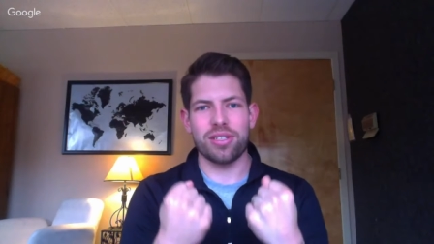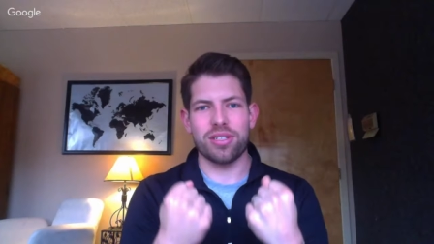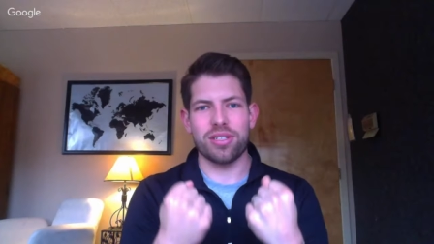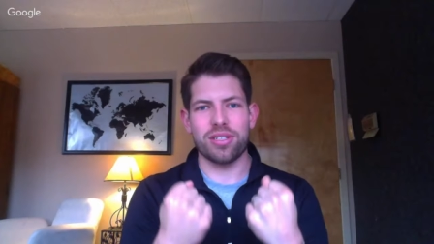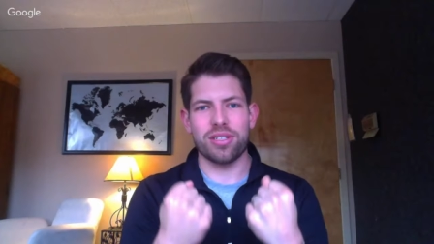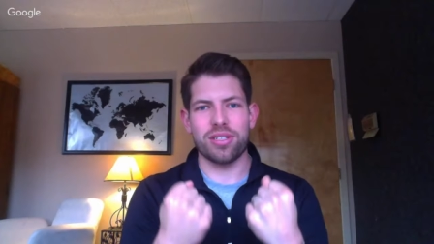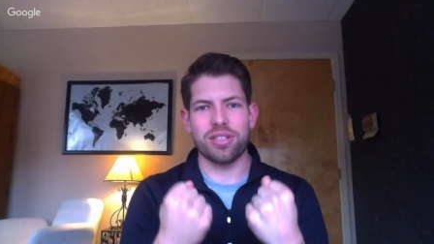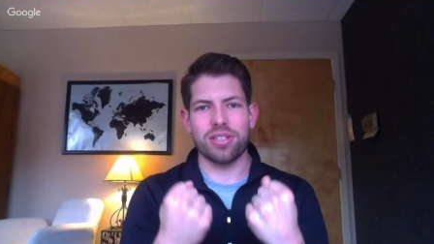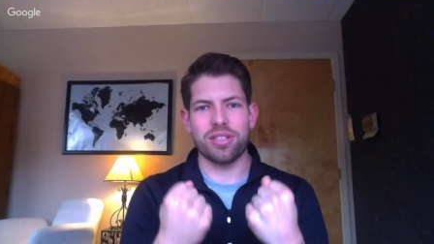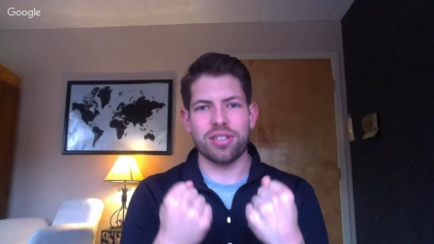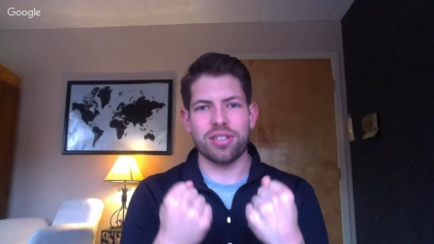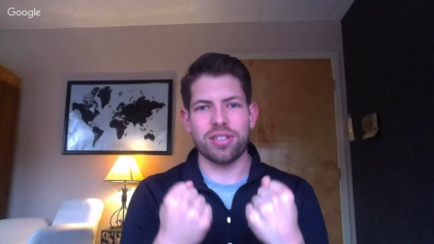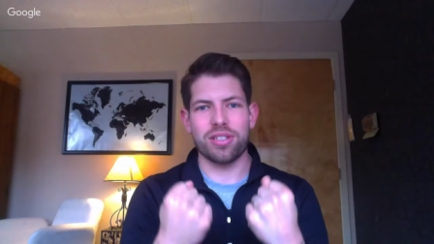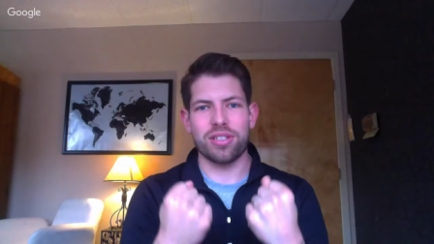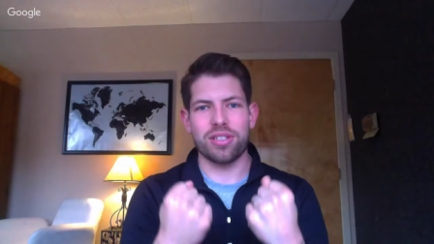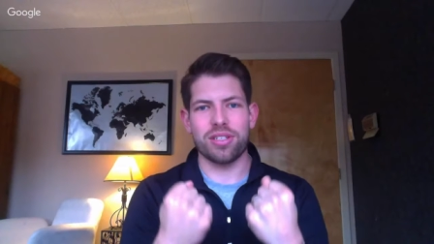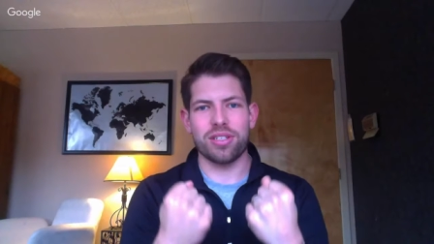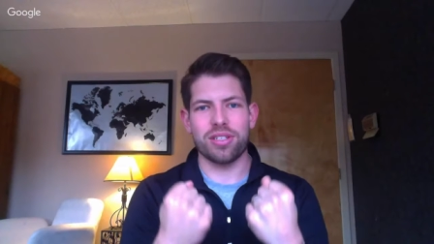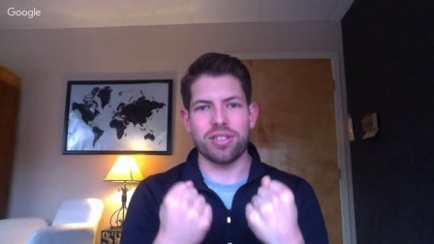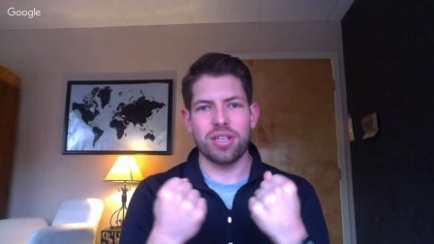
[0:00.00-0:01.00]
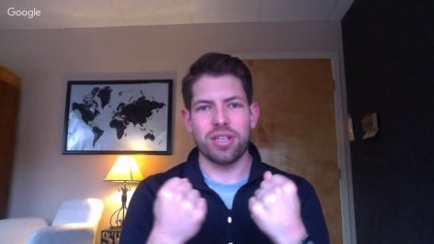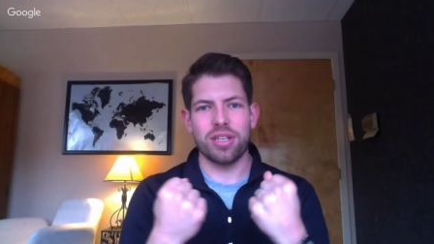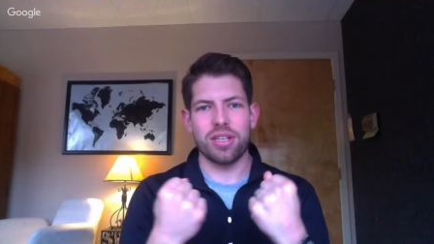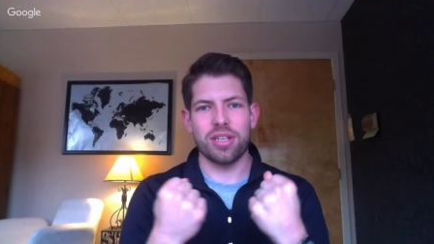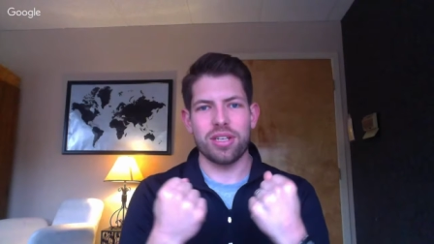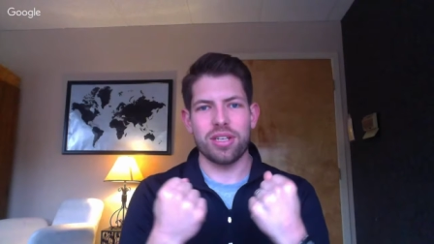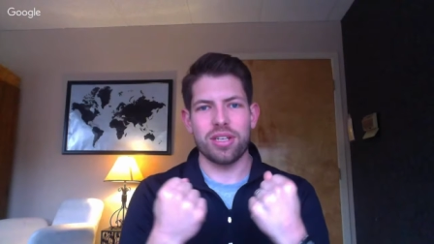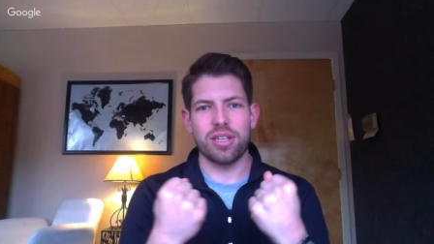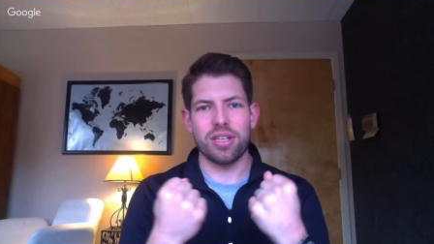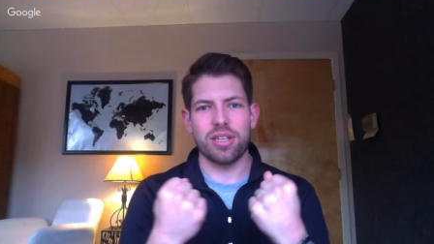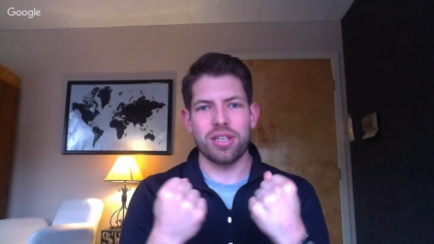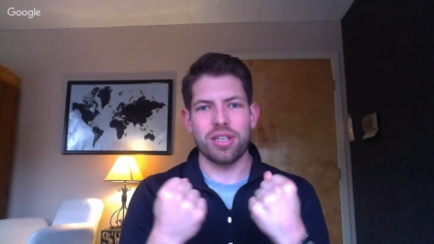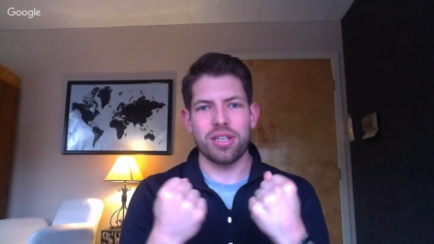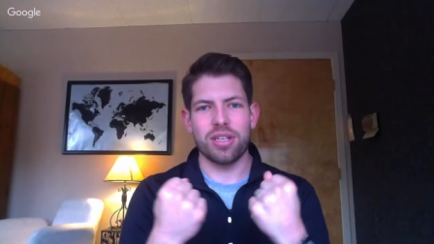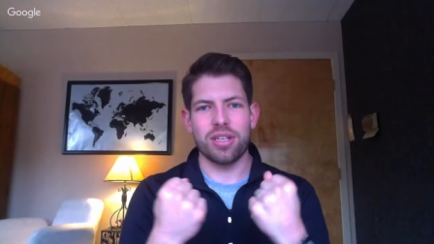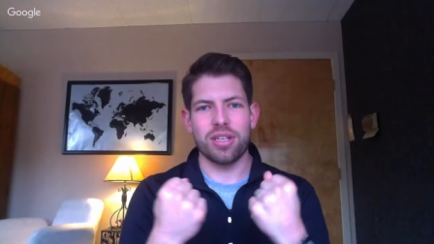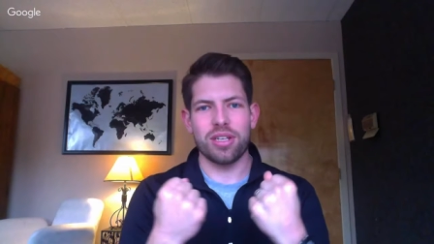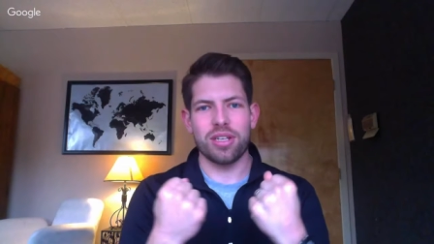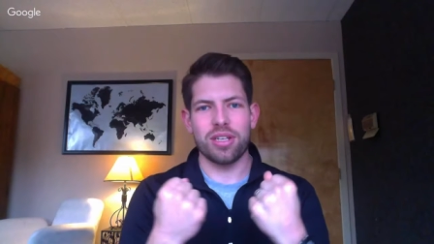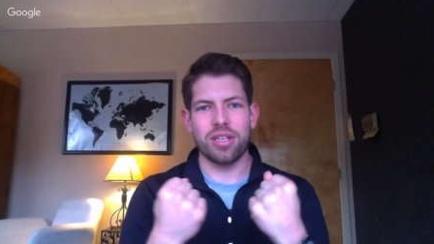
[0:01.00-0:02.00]
really important to
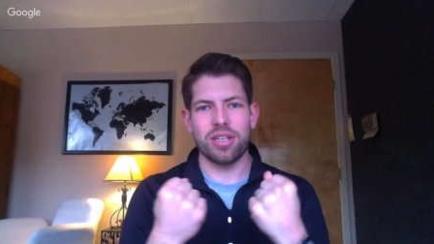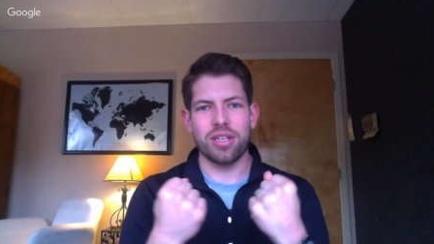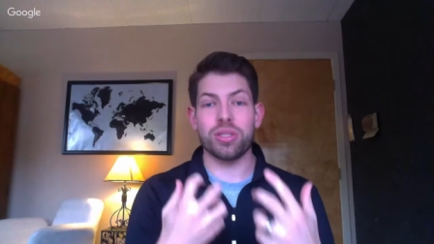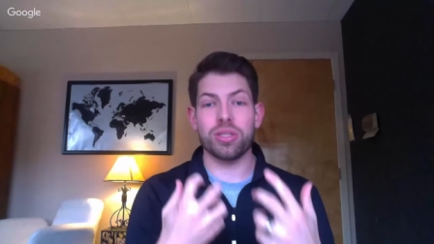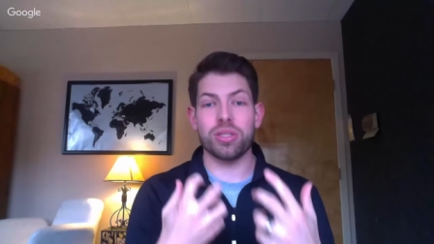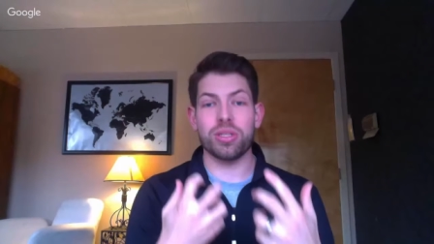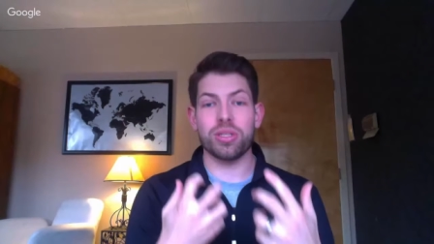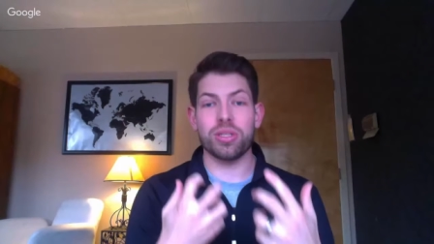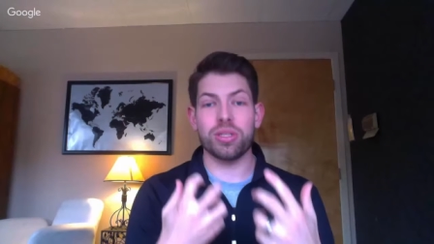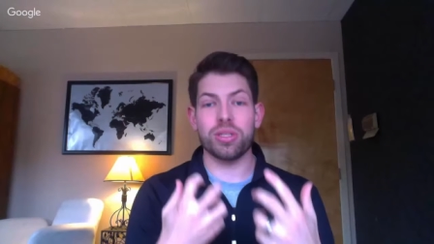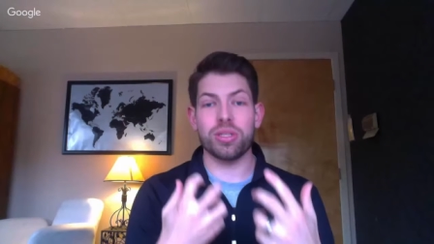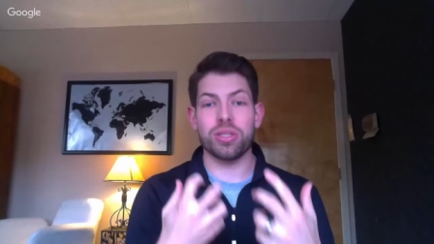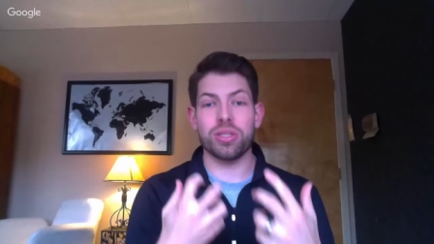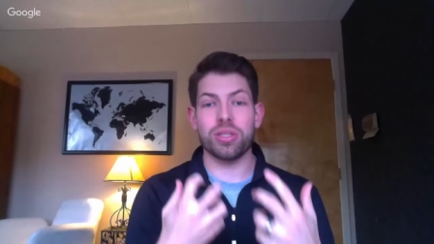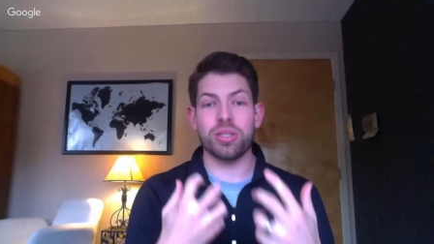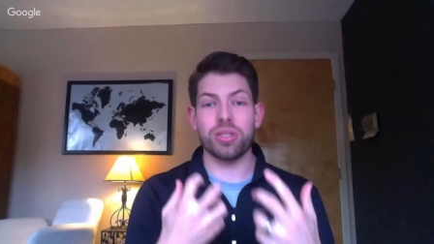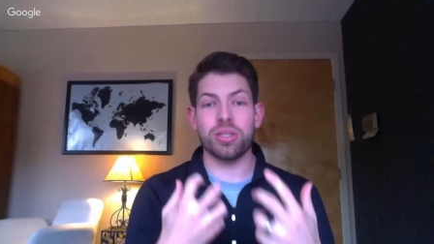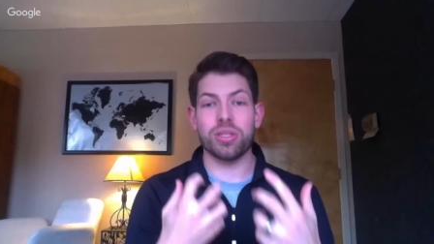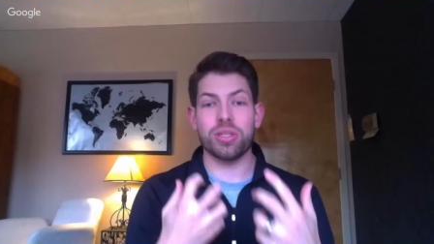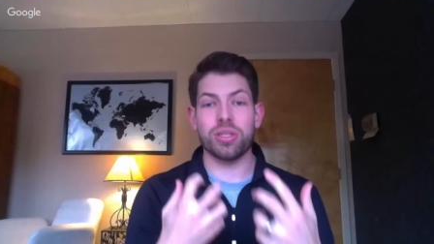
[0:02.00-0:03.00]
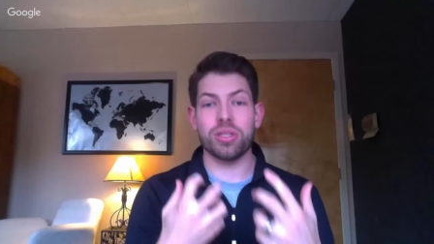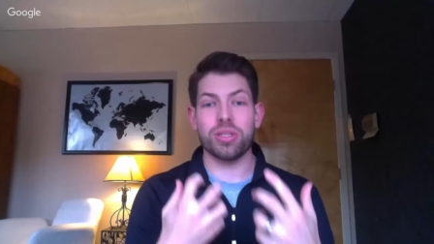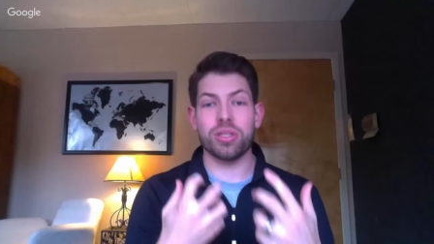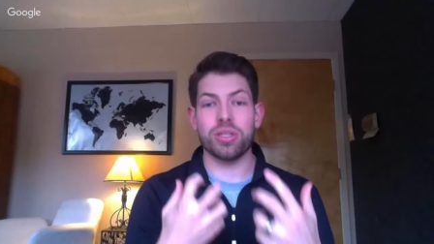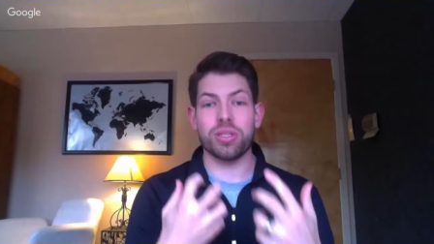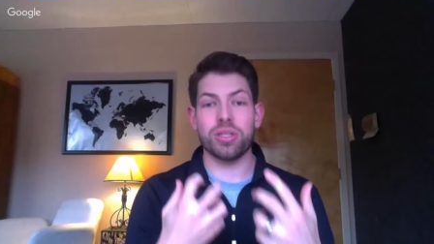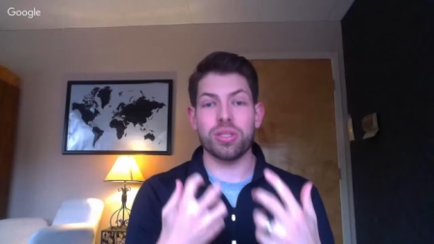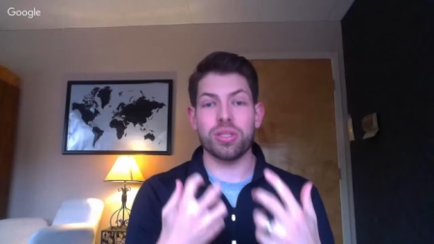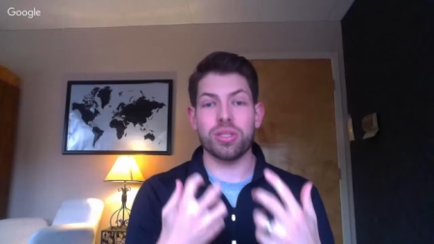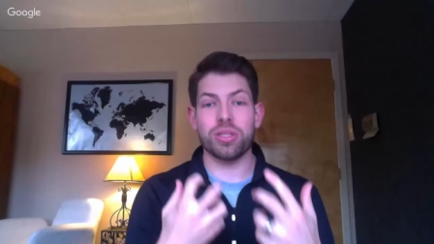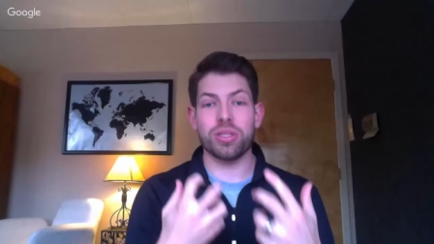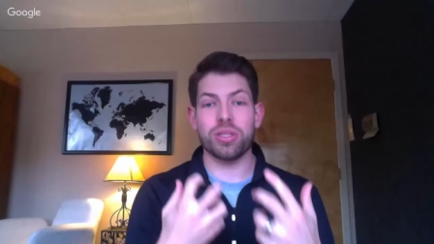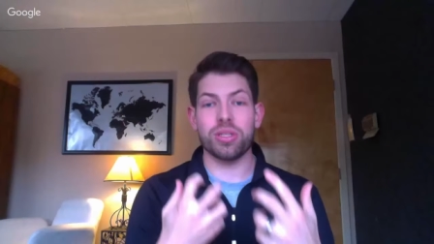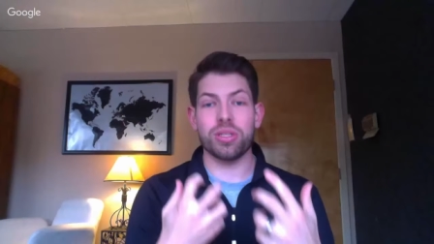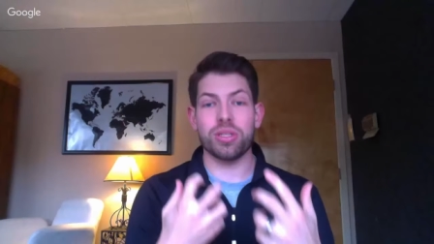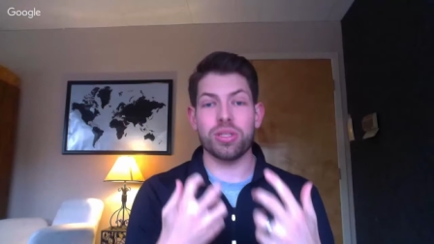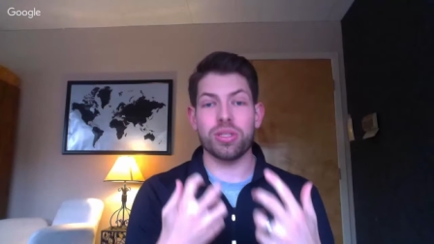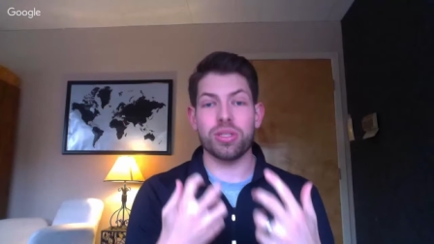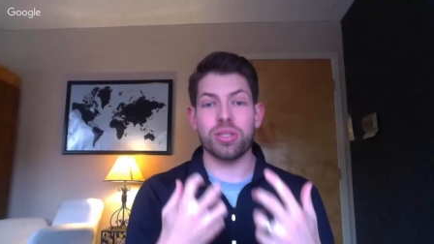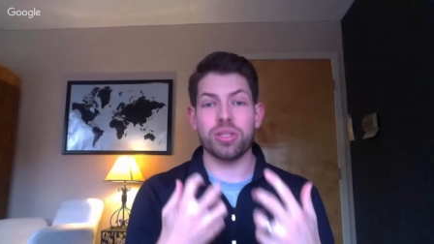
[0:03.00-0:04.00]
building the community and building